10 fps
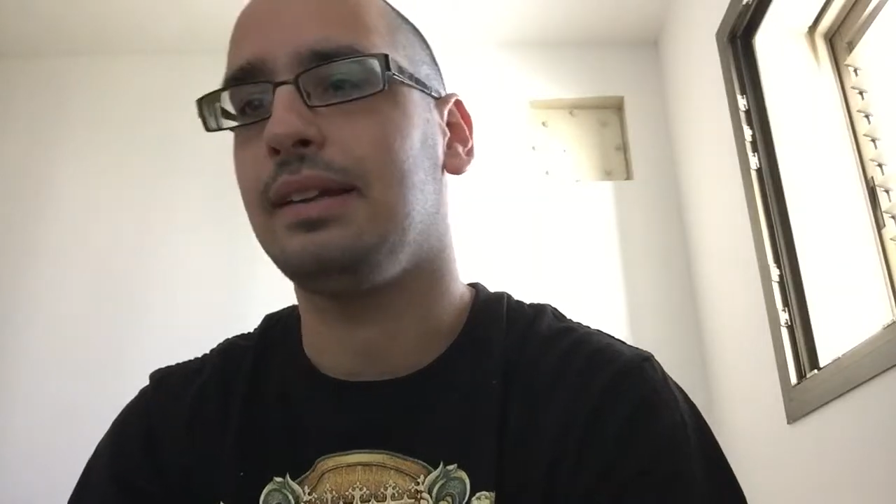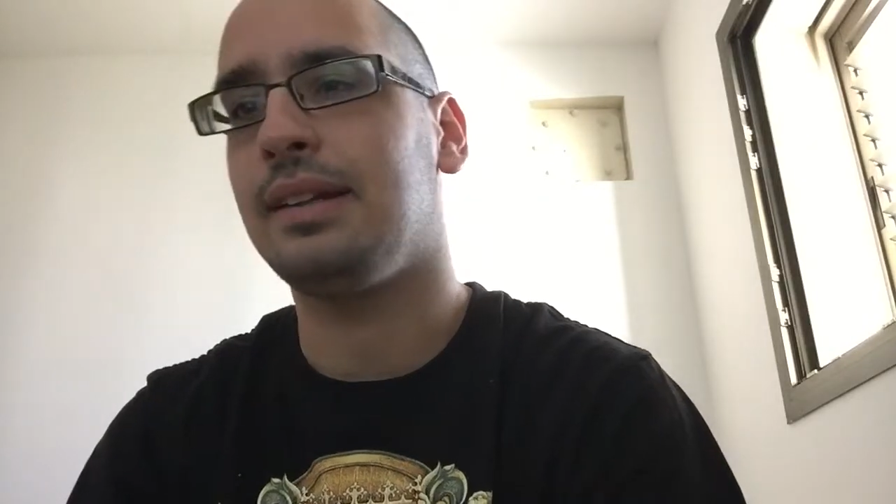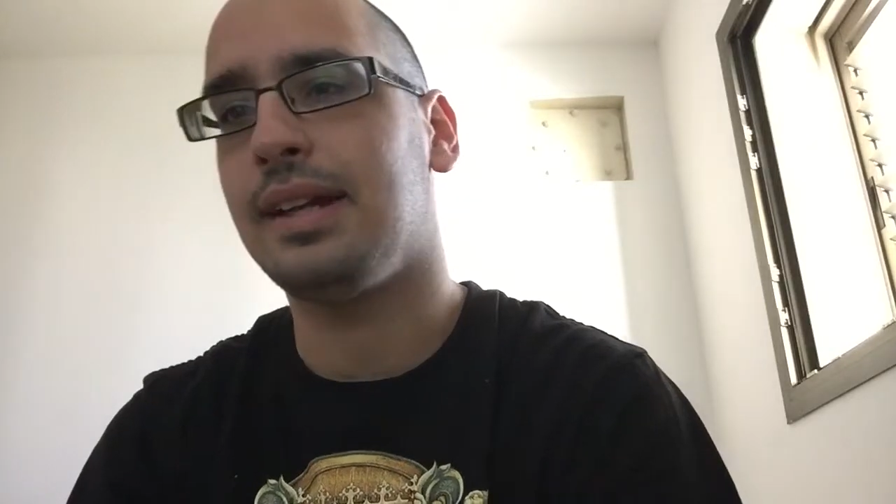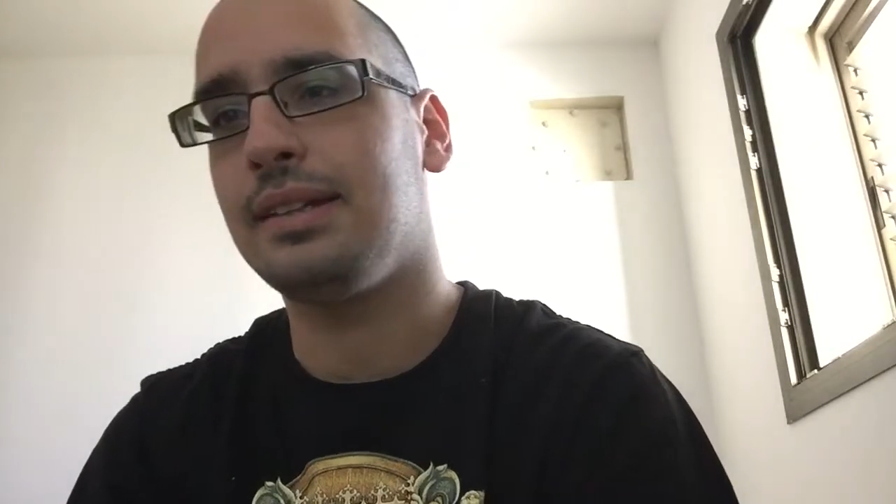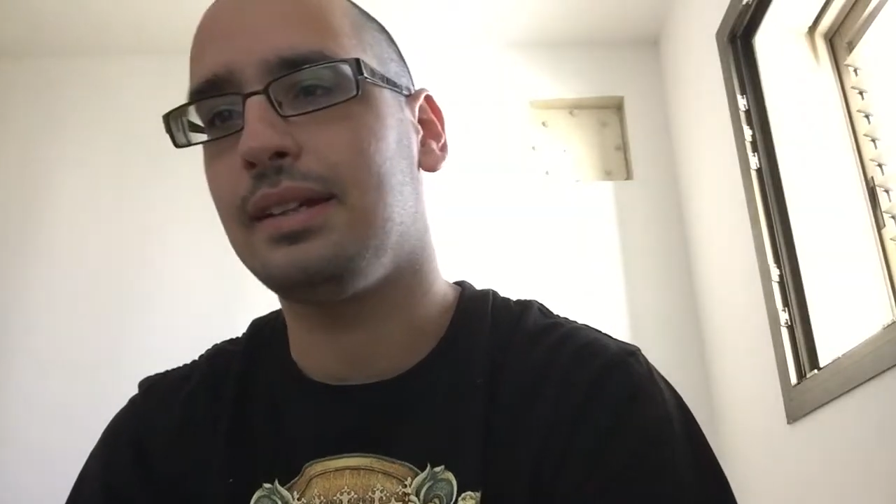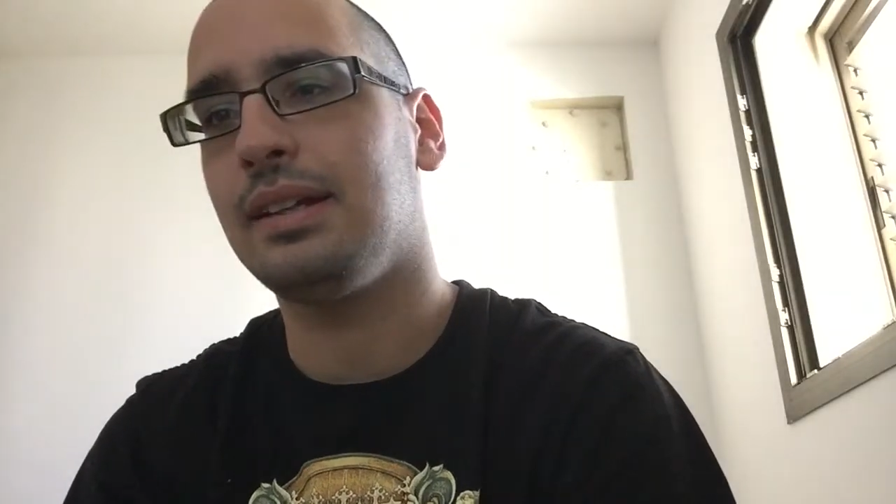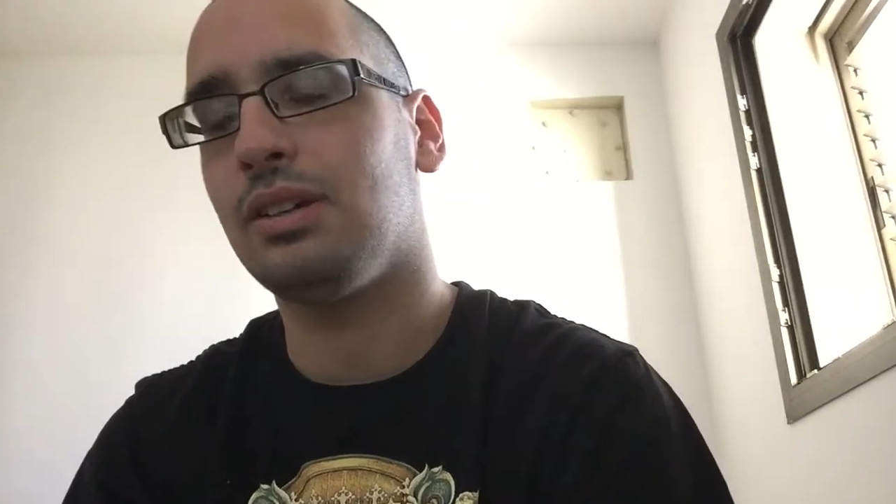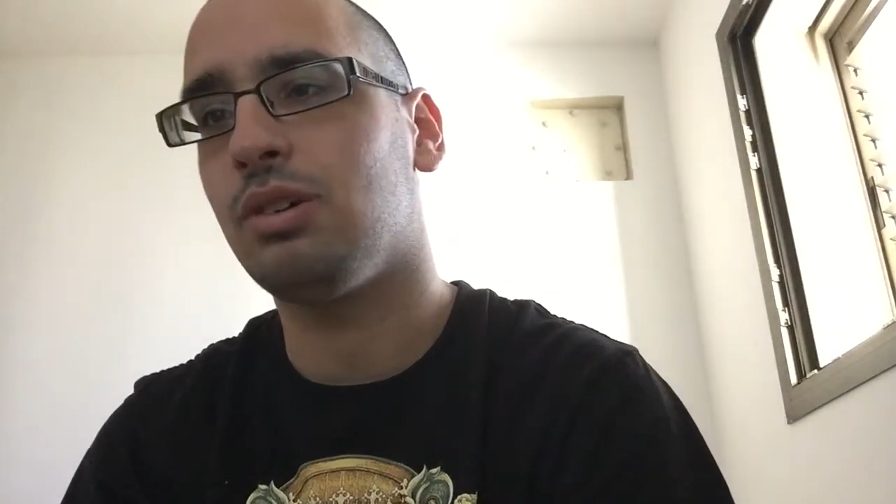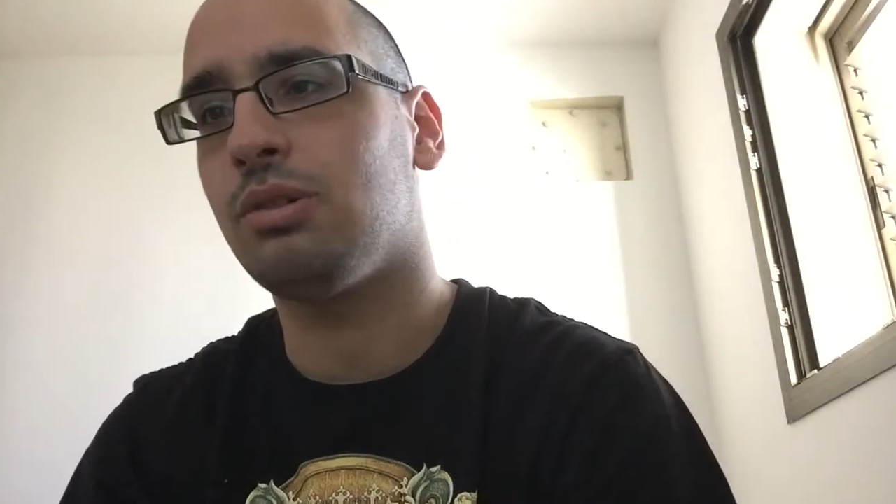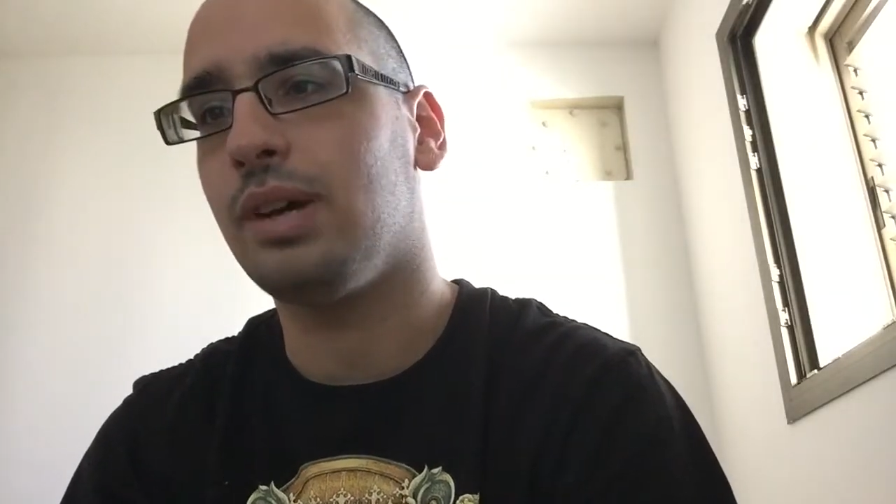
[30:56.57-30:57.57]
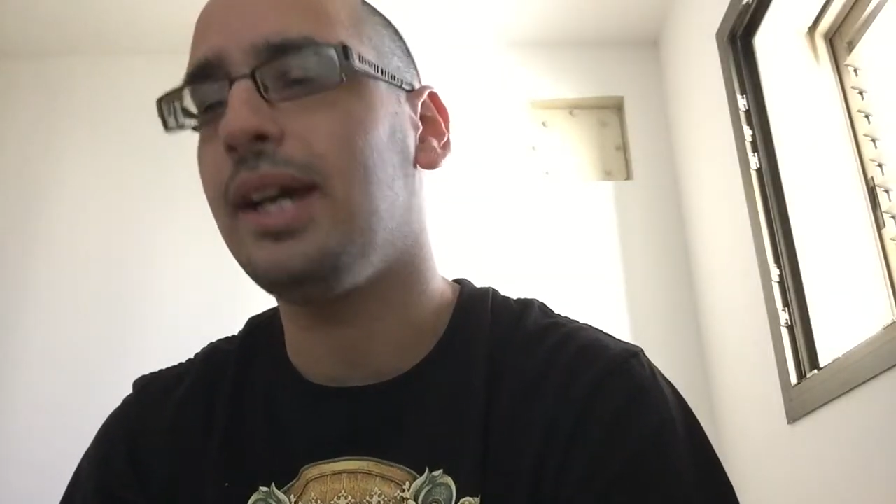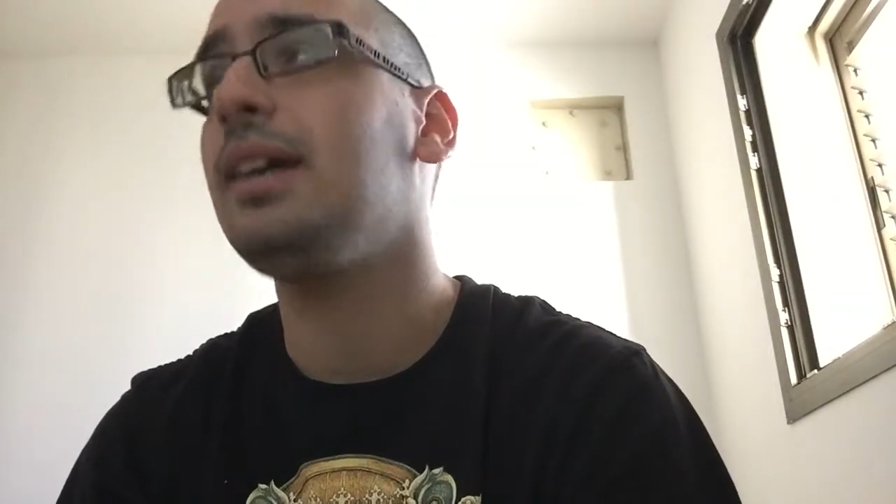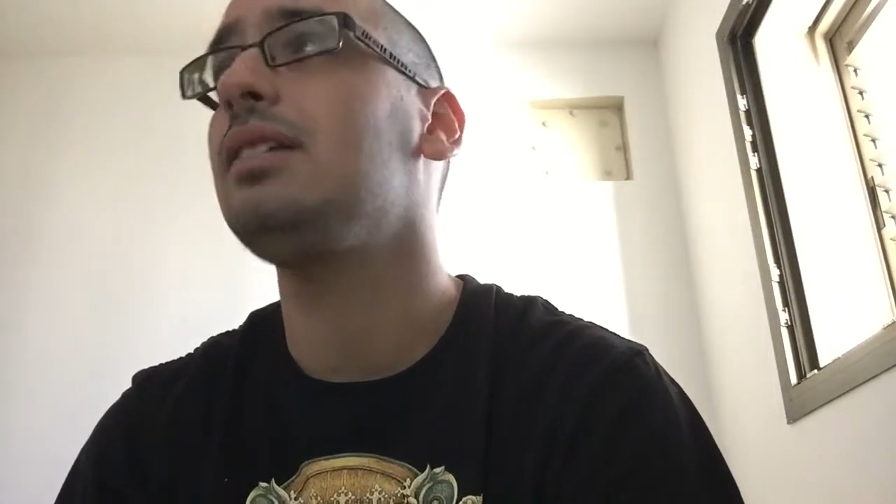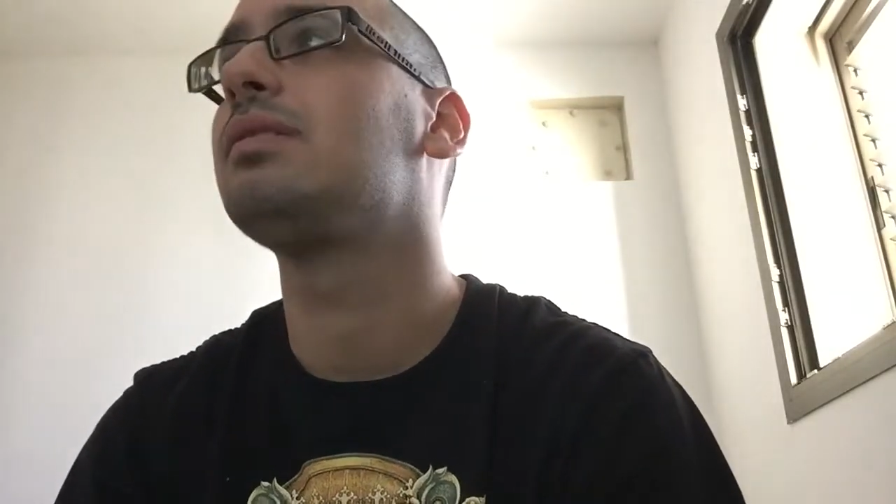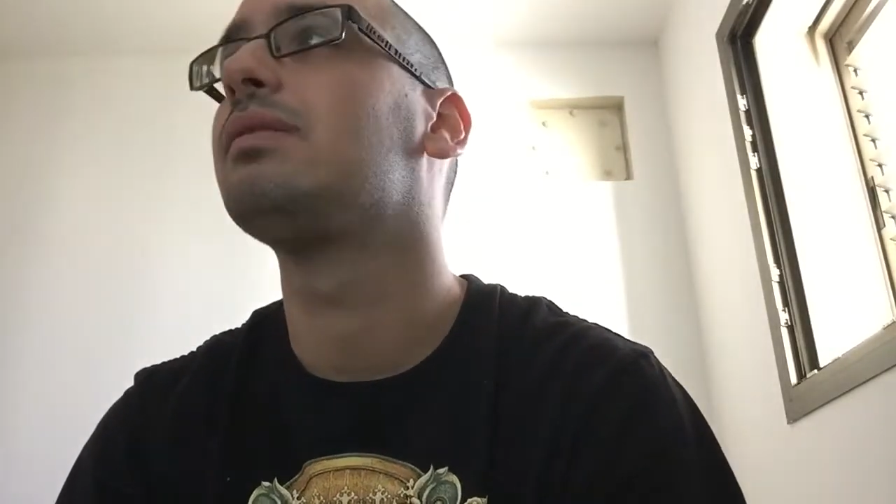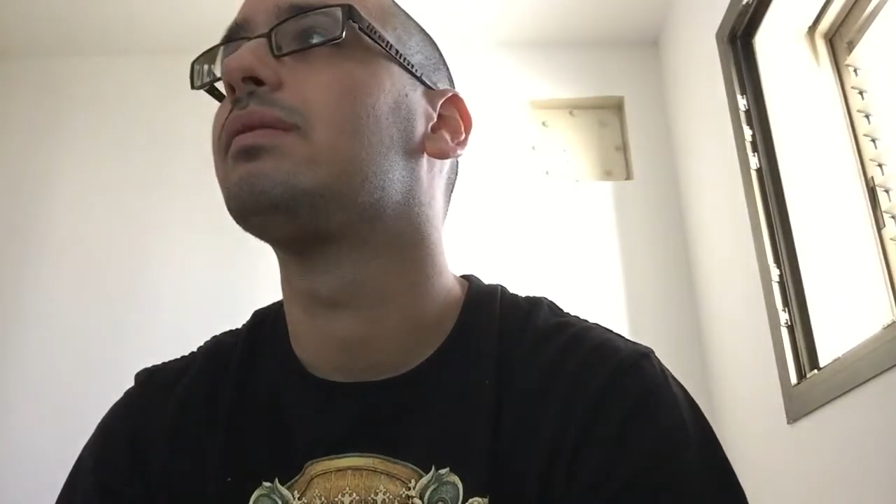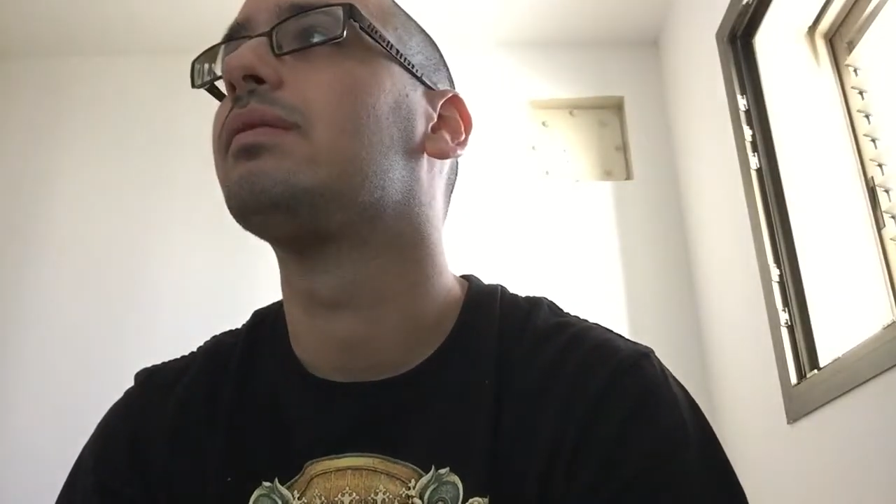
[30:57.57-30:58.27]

1908